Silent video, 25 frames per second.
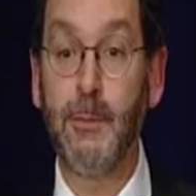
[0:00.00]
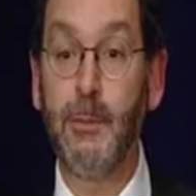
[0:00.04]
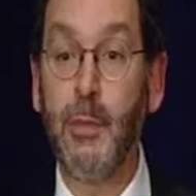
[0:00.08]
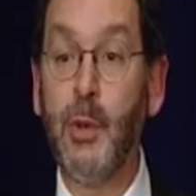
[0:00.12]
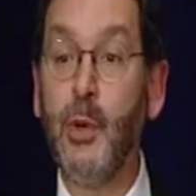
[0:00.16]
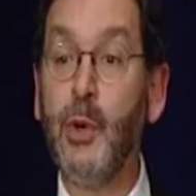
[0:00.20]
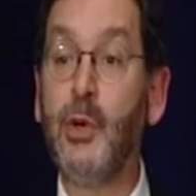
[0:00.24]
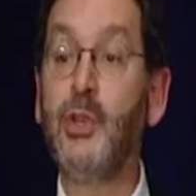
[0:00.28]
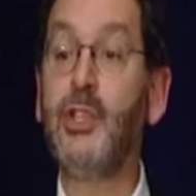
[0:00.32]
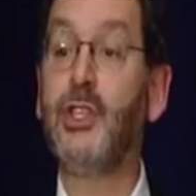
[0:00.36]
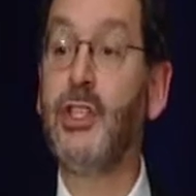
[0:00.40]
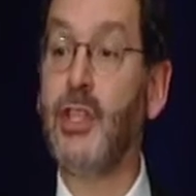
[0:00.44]

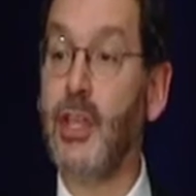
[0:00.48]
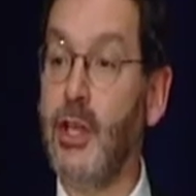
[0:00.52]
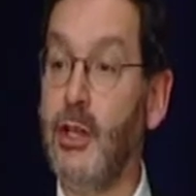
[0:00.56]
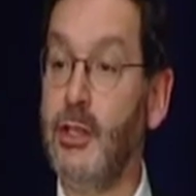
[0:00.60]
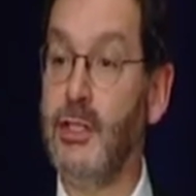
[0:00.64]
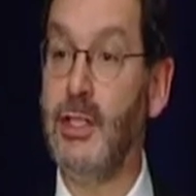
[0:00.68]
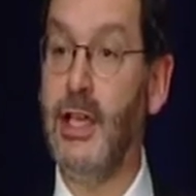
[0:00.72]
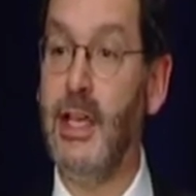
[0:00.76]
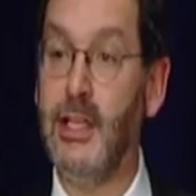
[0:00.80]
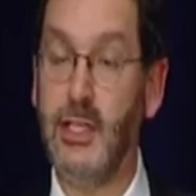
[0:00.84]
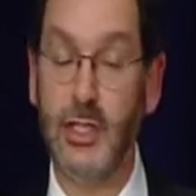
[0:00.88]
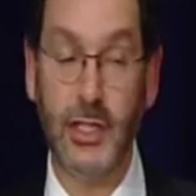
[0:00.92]
push
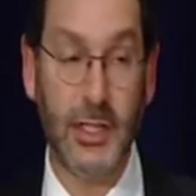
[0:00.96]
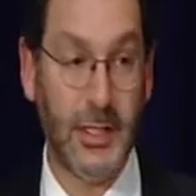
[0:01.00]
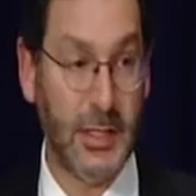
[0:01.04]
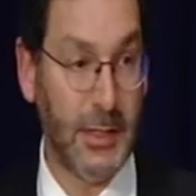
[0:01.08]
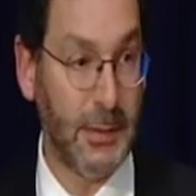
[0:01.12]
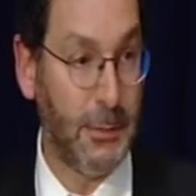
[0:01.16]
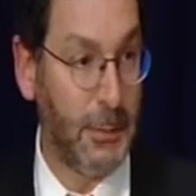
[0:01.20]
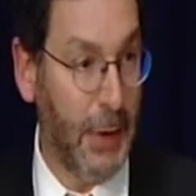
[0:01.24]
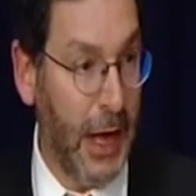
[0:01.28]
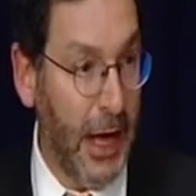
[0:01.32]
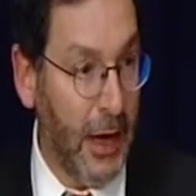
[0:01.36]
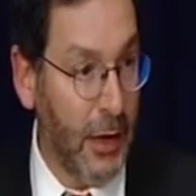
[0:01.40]
those edges
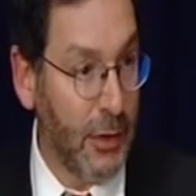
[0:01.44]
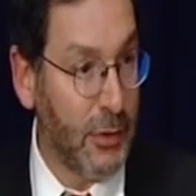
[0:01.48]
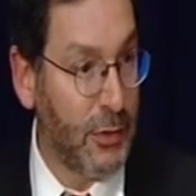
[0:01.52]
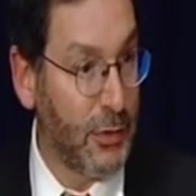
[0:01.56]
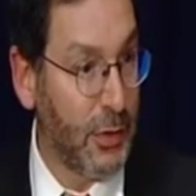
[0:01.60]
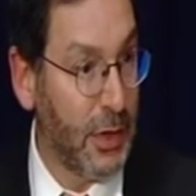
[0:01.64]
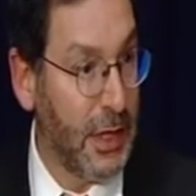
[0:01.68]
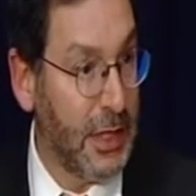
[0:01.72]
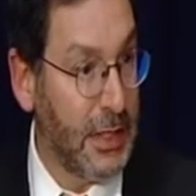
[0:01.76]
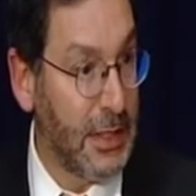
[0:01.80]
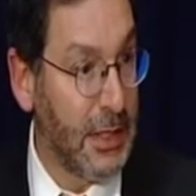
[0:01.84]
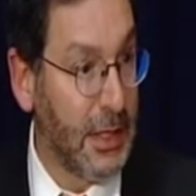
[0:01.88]
and
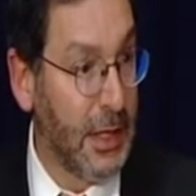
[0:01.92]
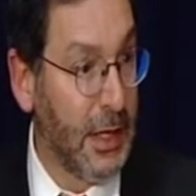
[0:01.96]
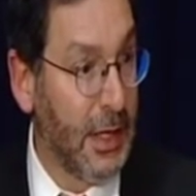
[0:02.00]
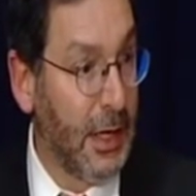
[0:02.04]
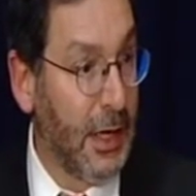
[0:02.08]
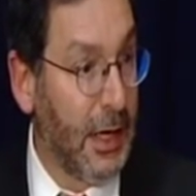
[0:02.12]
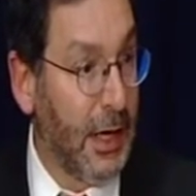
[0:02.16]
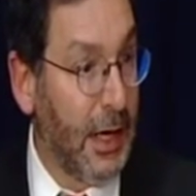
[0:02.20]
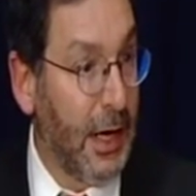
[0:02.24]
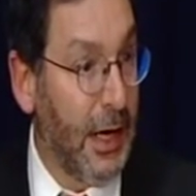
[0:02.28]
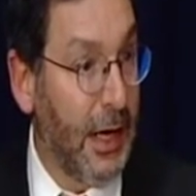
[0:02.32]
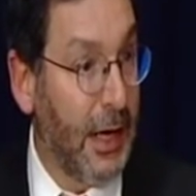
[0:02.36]
boundaries
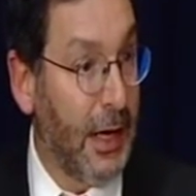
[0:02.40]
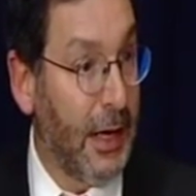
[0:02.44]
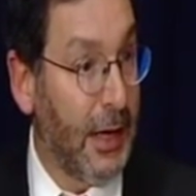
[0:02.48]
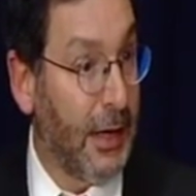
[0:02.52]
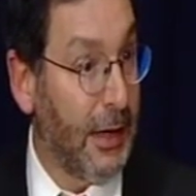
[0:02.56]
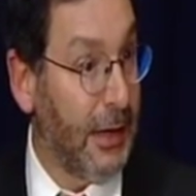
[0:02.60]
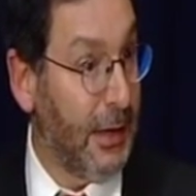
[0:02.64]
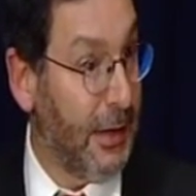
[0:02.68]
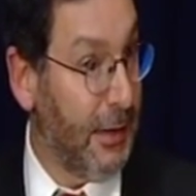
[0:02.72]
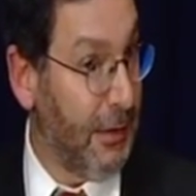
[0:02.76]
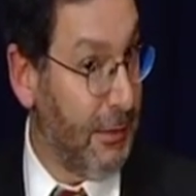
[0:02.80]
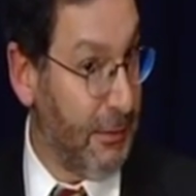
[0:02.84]

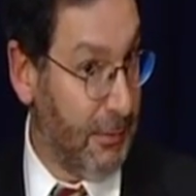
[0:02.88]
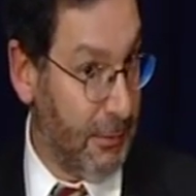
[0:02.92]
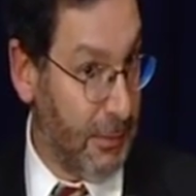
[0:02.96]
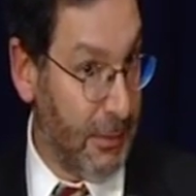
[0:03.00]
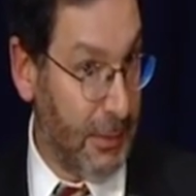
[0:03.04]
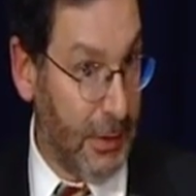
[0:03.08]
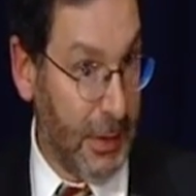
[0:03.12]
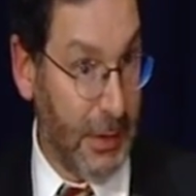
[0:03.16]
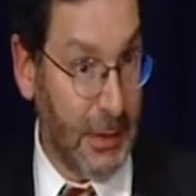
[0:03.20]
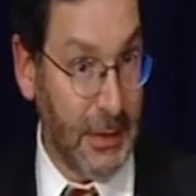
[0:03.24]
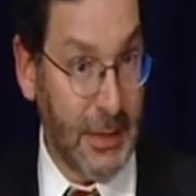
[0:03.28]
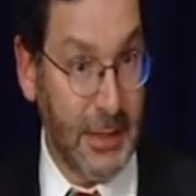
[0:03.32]
and
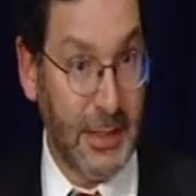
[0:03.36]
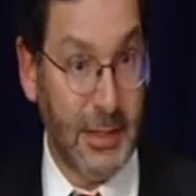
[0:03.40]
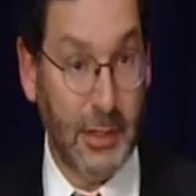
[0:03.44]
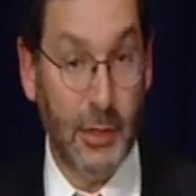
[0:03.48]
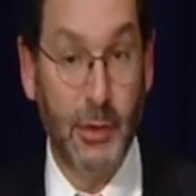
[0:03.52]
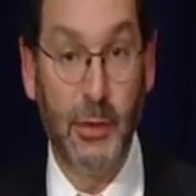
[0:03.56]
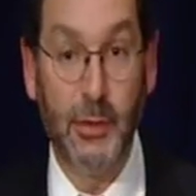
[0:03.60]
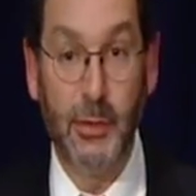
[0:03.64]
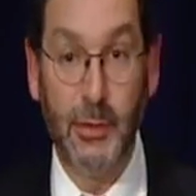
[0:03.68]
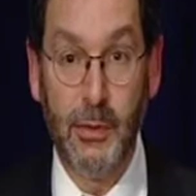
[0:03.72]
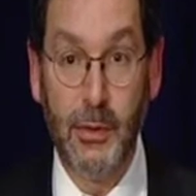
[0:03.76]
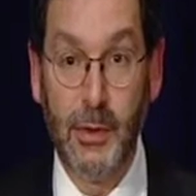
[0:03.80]

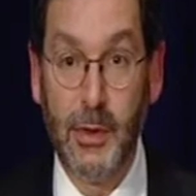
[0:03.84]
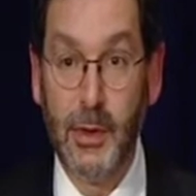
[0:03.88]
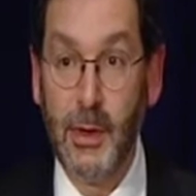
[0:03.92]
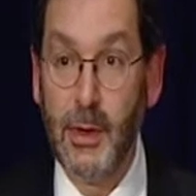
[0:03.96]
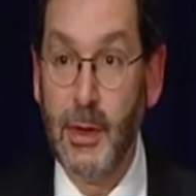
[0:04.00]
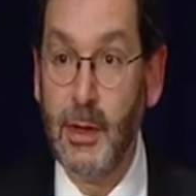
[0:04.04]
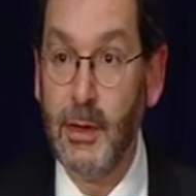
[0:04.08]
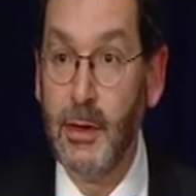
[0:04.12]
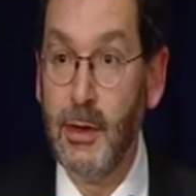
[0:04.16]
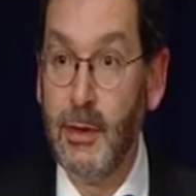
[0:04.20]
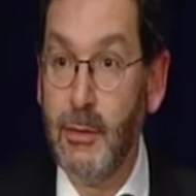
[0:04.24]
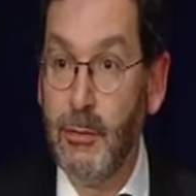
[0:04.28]
still
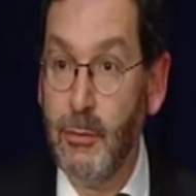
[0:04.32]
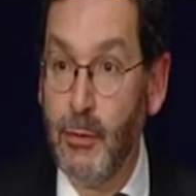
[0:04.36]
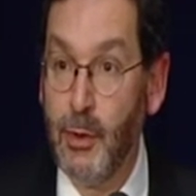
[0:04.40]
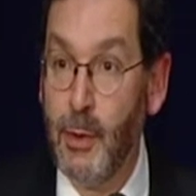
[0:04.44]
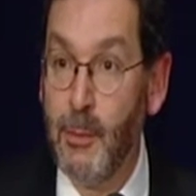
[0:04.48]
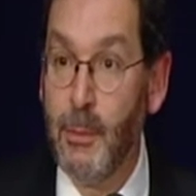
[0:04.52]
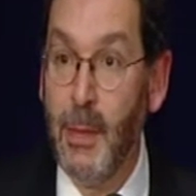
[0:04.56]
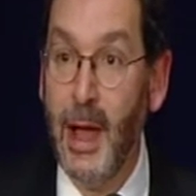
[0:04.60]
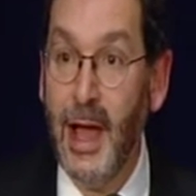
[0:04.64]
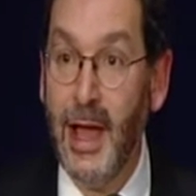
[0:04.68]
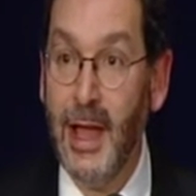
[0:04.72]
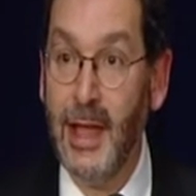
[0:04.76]

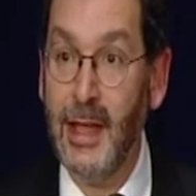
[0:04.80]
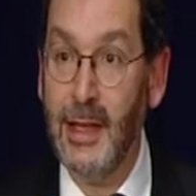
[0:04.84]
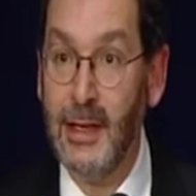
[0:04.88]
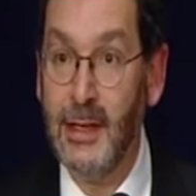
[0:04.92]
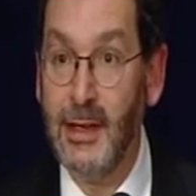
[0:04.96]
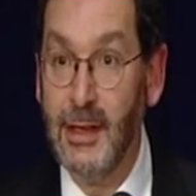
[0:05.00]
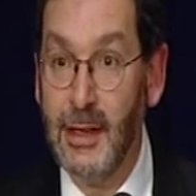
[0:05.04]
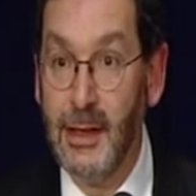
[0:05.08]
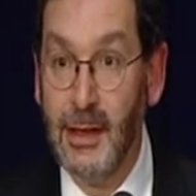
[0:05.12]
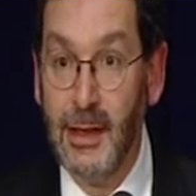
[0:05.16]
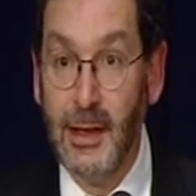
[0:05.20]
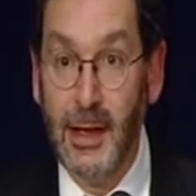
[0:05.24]

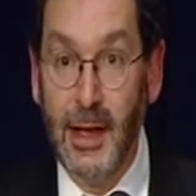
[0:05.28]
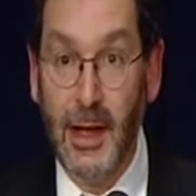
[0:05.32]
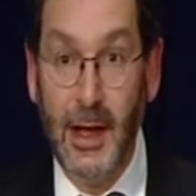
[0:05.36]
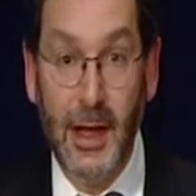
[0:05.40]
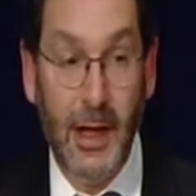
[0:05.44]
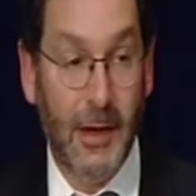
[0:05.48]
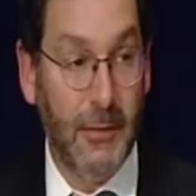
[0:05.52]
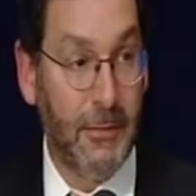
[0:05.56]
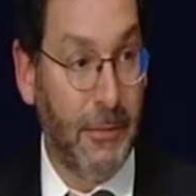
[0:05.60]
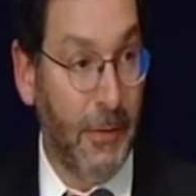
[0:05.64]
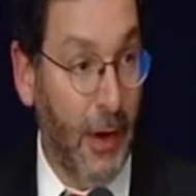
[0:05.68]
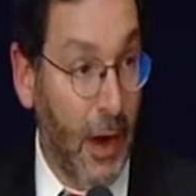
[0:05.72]
remain
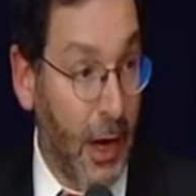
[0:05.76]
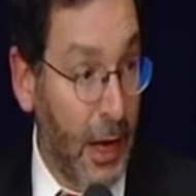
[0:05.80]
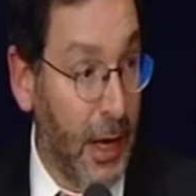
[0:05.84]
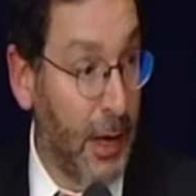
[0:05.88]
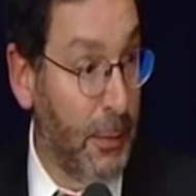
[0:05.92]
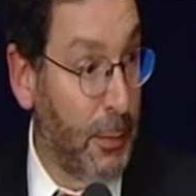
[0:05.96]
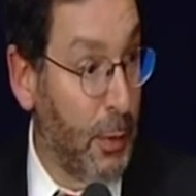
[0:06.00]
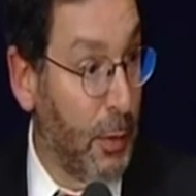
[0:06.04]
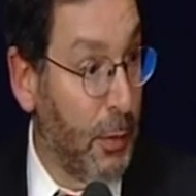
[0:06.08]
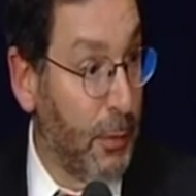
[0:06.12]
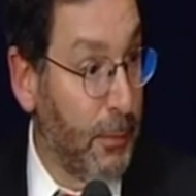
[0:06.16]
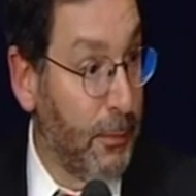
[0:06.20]

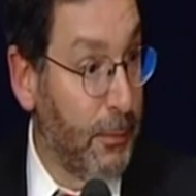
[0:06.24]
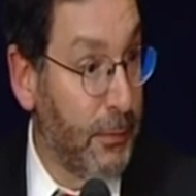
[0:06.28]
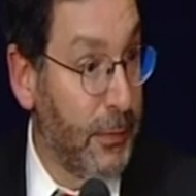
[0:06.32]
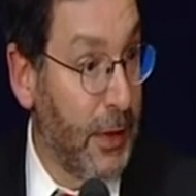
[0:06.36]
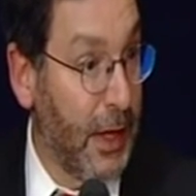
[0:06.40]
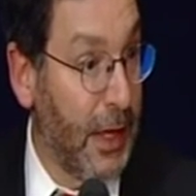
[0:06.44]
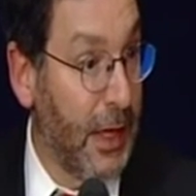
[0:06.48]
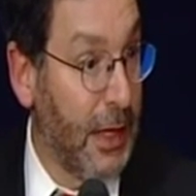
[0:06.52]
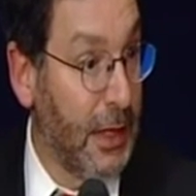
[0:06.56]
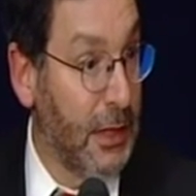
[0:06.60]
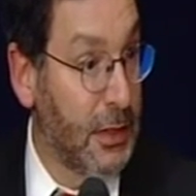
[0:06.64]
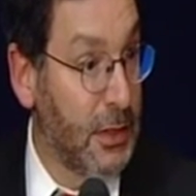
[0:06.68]
viable
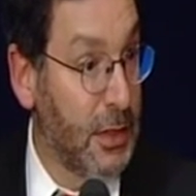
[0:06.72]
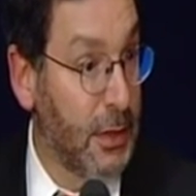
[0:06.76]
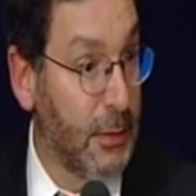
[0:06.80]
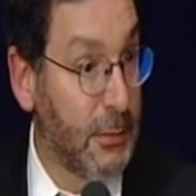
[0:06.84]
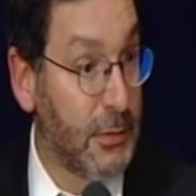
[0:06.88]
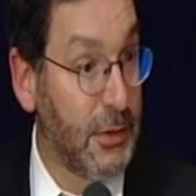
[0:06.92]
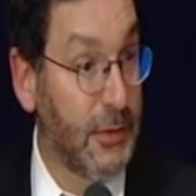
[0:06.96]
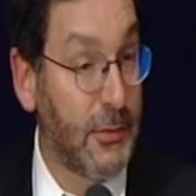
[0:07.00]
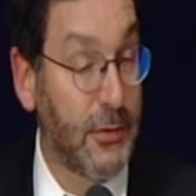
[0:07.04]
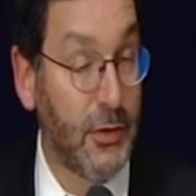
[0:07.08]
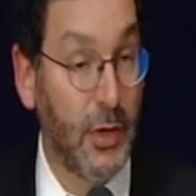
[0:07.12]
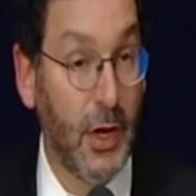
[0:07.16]
in
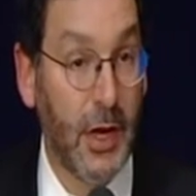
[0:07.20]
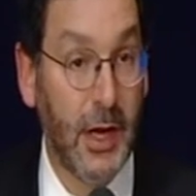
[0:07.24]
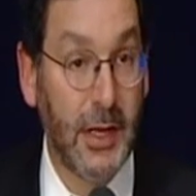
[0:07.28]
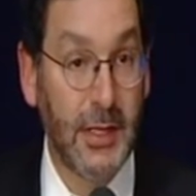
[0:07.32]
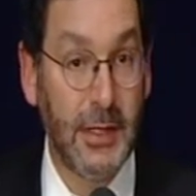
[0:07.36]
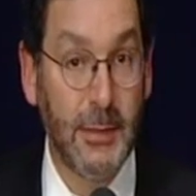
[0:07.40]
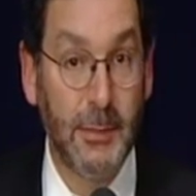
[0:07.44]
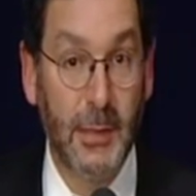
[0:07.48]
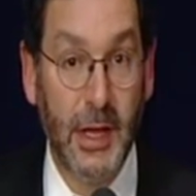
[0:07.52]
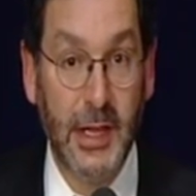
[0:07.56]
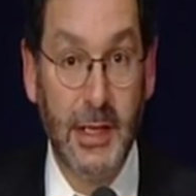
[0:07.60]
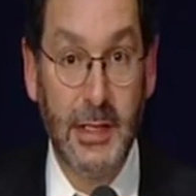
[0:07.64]
terms of trying
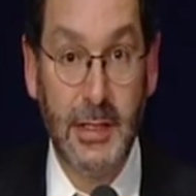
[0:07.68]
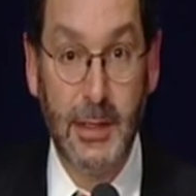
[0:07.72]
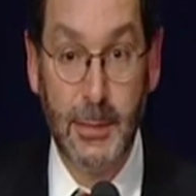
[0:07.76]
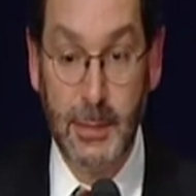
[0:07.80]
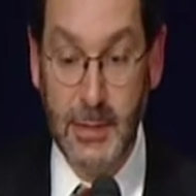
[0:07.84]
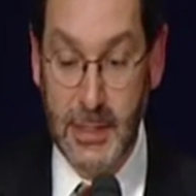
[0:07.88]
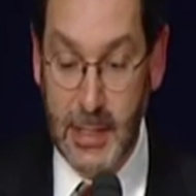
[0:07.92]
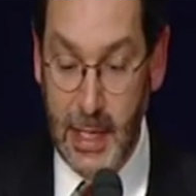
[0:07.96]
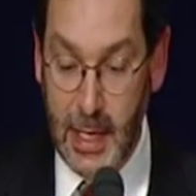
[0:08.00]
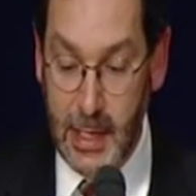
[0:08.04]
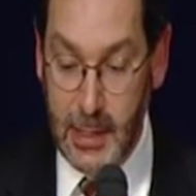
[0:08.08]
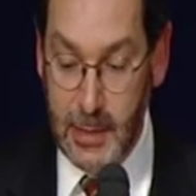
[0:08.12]
to make
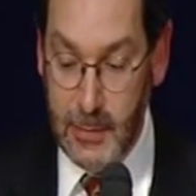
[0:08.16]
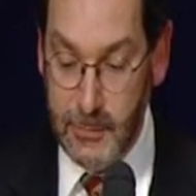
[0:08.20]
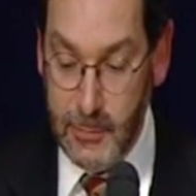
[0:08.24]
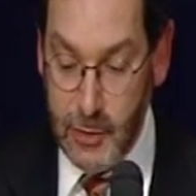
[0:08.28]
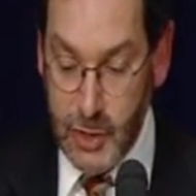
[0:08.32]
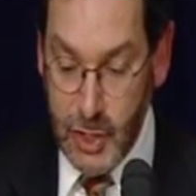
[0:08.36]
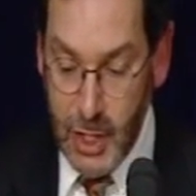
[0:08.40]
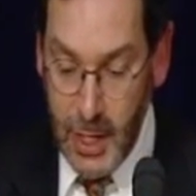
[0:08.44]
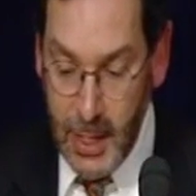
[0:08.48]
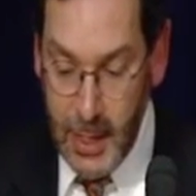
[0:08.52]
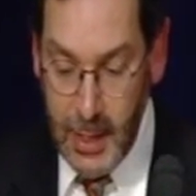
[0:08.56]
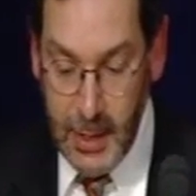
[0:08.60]
substantive
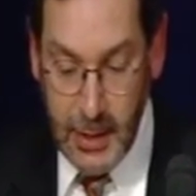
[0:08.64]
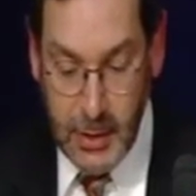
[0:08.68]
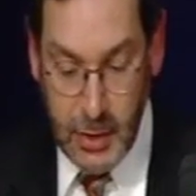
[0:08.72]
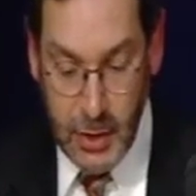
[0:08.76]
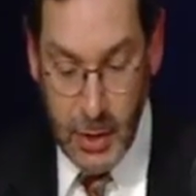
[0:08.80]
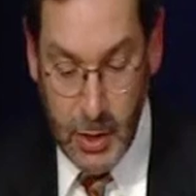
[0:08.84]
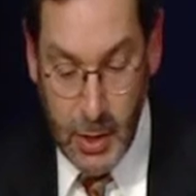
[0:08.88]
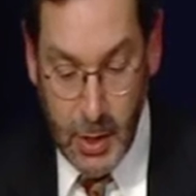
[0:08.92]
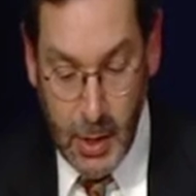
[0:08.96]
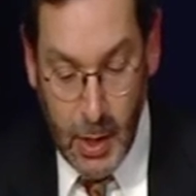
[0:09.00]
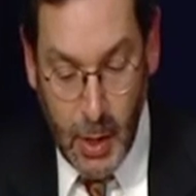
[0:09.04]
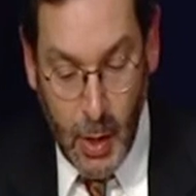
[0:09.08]
change.